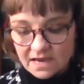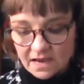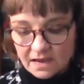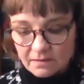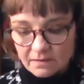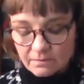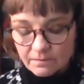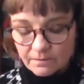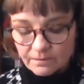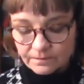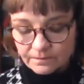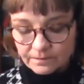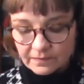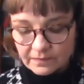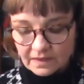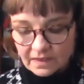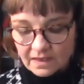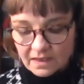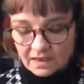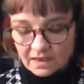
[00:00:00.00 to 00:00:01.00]
And,
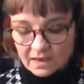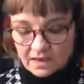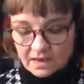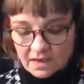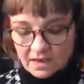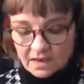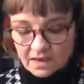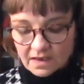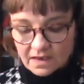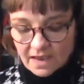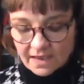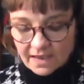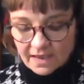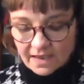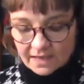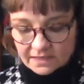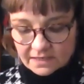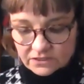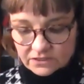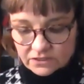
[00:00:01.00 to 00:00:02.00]
um,
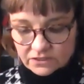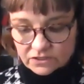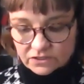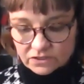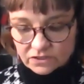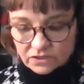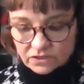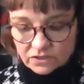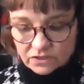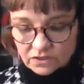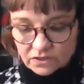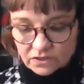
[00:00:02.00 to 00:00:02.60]
and